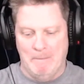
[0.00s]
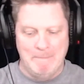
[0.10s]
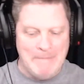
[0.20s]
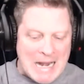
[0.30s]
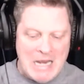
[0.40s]

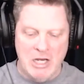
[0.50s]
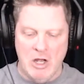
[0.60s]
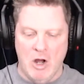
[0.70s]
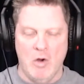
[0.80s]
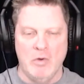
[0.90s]
betting
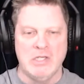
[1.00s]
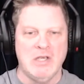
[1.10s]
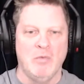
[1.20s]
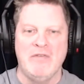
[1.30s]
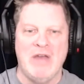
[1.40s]
goes
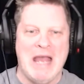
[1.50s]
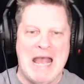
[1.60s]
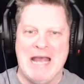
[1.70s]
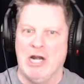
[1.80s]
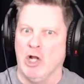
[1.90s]
that we've
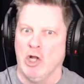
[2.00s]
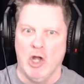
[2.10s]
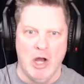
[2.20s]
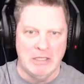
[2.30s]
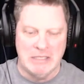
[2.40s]
had in a
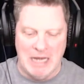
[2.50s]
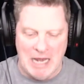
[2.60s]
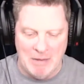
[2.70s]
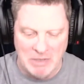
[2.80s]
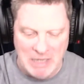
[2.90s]
long
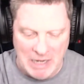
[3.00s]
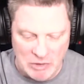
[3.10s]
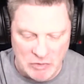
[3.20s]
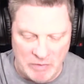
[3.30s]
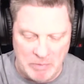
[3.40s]
time.
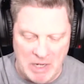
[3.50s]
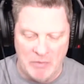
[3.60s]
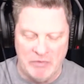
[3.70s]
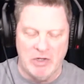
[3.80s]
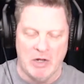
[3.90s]
College football,
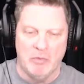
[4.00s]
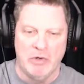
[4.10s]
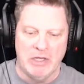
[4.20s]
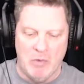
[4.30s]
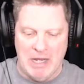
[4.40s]
we've done
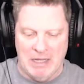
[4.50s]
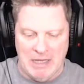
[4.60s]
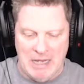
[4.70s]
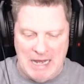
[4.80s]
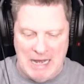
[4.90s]
really
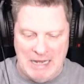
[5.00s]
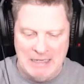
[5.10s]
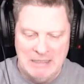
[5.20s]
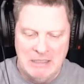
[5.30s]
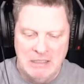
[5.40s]
well.
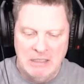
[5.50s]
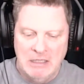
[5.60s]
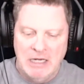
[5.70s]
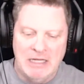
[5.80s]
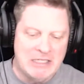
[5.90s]

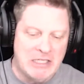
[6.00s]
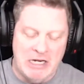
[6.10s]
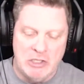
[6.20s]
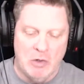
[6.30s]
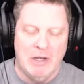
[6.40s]
Let's get
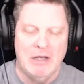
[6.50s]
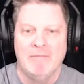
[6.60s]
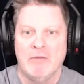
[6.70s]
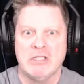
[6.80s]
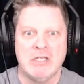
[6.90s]
into it.
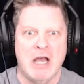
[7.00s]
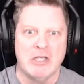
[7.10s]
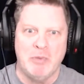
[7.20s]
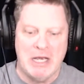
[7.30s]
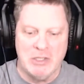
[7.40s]
Let's talk
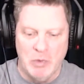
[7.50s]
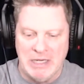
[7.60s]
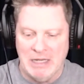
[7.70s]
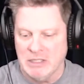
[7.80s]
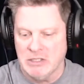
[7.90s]
this past
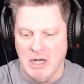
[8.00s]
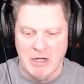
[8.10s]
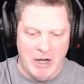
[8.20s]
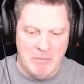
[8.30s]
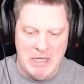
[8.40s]
weekend. Let's talk
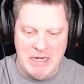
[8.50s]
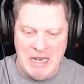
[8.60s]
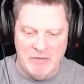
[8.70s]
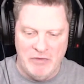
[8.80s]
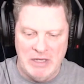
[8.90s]
Army,
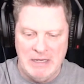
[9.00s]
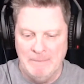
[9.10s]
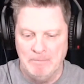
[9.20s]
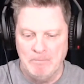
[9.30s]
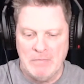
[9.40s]
Navy.
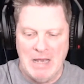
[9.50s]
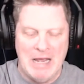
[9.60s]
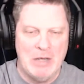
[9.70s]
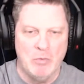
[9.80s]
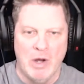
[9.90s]
I
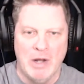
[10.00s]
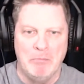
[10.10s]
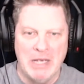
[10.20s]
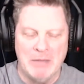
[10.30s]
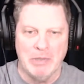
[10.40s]
had one
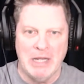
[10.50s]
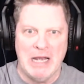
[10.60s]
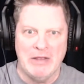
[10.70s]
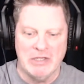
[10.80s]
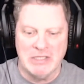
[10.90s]
big play
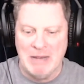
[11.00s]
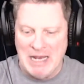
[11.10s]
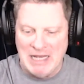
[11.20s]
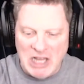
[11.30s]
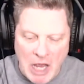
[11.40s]
on this game.
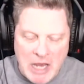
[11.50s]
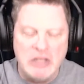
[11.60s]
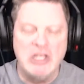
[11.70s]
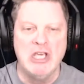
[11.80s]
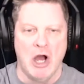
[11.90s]
I
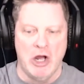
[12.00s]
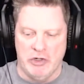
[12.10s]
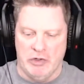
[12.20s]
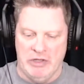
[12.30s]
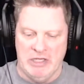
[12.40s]
liked the
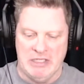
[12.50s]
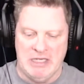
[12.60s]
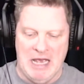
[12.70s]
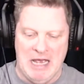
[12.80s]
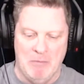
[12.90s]
under in this
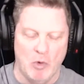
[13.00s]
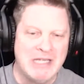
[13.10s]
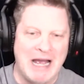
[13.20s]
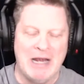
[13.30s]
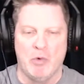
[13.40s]
game. Was
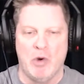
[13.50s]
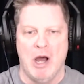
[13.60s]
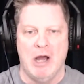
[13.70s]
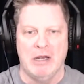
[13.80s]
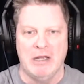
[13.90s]
I
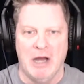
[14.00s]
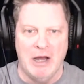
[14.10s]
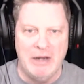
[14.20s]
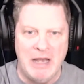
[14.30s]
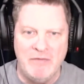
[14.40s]
wrong?
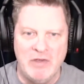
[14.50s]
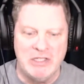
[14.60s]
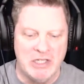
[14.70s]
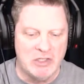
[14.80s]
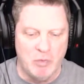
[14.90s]
Navy
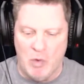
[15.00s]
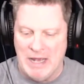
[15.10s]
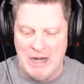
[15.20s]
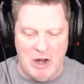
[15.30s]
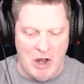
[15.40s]
just
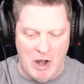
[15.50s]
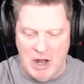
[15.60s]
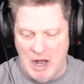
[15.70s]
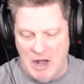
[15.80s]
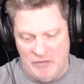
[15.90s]
went
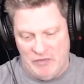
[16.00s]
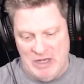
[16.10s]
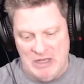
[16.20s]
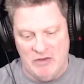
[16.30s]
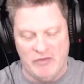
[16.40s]
off
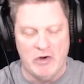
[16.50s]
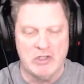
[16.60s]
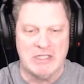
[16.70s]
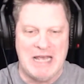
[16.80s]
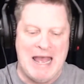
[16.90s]
in the
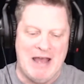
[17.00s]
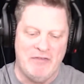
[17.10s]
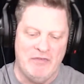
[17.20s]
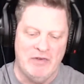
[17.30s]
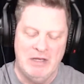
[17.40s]
first
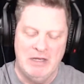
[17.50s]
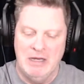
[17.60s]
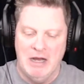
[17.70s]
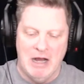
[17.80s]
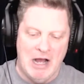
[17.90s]
half,
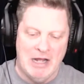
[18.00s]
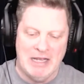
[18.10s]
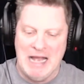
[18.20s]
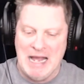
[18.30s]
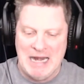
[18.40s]

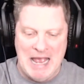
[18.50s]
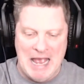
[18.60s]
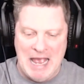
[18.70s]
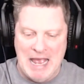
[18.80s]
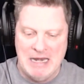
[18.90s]
got
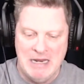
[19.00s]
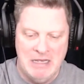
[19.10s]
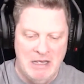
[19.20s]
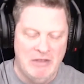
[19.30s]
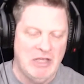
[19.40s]
ahead.
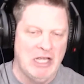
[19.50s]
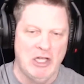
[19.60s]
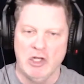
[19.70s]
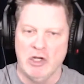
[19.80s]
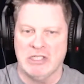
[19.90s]
They
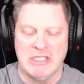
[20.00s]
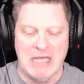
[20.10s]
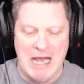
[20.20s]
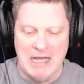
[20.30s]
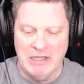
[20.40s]
look
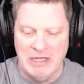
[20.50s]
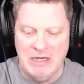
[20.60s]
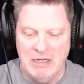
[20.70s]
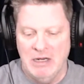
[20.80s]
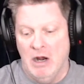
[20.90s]
solid.
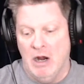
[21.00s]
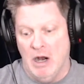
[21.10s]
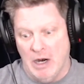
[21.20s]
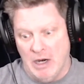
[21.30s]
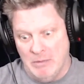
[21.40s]

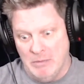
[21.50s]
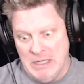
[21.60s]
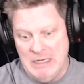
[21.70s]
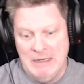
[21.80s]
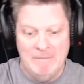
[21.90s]

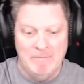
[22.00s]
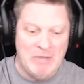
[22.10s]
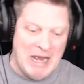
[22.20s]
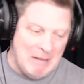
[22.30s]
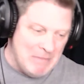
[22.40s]
Army,
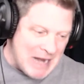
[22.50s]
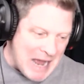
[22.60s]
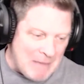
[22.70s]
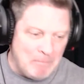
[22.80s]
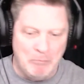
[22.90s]
I'm
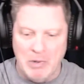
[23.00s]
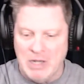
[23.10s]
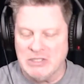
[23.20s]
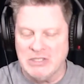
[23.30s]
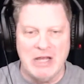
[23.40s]
not
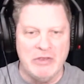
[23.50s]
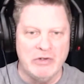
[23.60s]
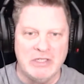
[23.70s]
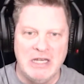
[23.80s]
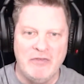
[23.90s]
busted on their
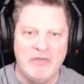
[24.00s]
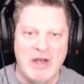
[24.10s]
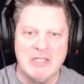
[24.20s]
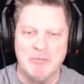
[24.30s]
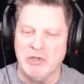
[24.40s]

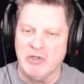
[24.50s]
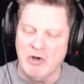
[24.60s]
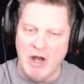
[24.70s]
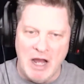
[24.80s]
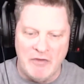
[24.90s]
defense, but their
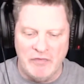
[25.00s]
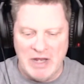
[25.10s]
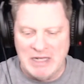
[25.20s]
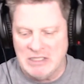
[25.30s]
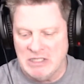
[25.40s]

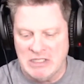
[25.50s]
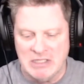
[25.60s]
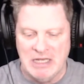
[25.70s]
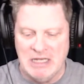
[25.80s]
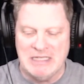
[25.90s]
offense
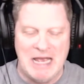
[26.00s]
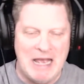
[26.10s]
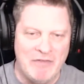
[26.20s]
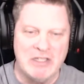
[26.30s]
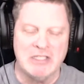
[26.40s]
is
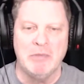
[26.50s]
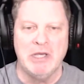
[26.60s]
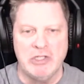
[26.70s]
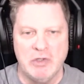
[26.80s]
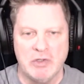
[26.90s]
having some
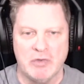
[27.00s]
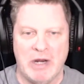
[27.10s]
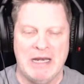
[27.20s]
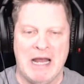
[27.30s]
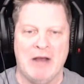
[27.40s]
issues
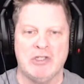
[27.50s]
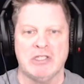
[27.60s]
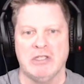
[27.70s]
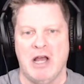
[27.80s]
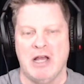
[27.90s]
right now.
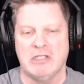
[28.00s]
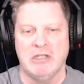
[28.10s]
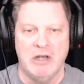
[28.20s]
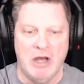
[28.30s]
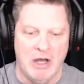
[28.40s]
Just lost
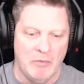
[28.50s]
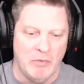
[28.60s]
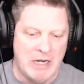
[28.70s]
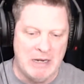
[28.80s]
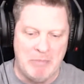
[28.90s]
a
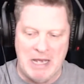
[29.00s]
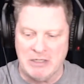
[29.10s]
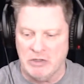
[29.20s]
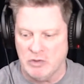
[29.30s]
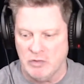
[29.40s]
running back
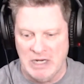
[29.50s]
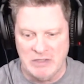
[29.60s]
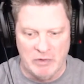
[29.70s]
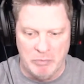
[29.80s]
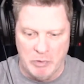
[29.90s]
to the
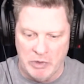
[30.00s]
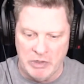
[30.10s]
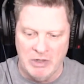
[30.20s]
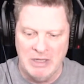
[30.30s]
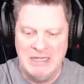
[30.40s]
transfer
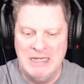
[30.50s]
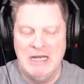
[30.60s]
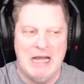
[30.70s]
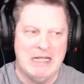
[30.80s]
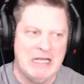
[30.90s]
portal.
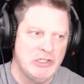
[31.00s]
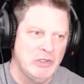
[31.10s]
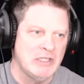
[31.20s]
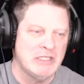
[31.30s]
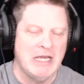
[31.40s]
I guess you
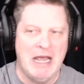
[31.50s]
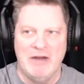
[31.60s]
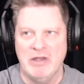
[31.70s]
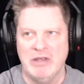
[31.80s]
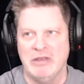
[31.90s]
could say
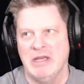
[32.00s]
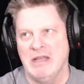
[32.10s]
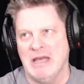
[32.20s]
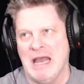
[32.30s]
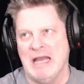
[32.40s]
everything
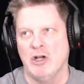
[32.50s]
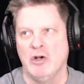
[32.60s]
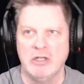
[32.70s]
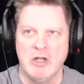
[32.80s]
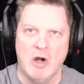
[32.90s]
that
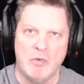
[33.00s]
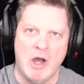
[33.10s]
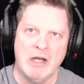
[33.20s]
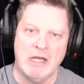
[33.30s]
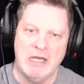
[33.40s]
could go
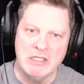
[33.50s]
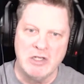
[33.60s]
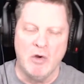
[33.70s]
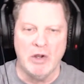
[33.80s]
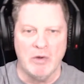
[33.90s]
wrong is
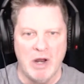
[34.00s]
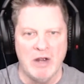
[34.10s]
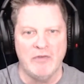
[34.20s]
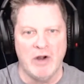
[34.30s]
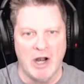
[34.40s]
going wrong
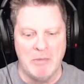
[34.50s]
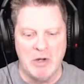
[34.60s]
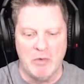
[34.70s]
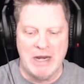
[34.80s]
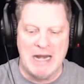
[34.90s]
for Army
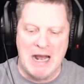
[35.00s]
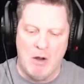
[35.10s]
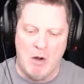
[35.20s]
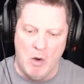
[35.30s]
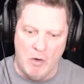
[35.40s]
right now.
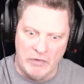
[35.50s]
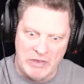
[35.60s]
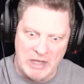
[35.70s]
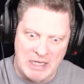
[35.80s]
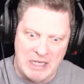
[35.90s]
Hopefully
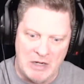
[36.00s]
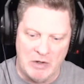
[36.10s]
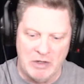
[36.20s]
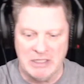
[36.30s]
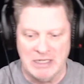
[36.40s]
they can get it
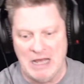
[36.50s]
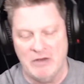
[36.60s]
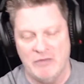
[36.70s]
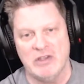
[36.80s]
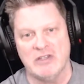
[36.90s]
together
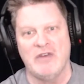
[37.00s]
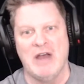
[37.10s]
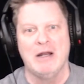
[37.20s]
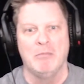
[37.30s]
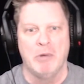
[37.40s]
for this
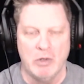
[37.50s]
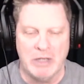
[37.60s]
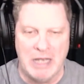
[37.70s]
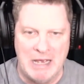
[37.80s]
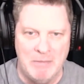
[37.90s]
final bowl
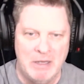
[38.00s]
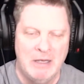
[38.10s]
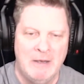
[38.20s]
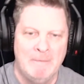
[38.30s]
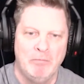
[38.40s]
game
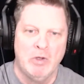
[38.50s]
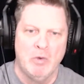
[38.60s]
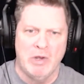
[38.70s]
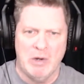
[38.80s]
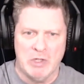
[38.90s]

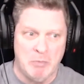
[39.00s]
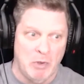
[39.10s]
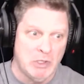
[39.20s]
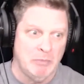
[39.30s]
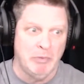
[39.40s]
where they were
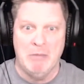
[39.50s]
supposed to play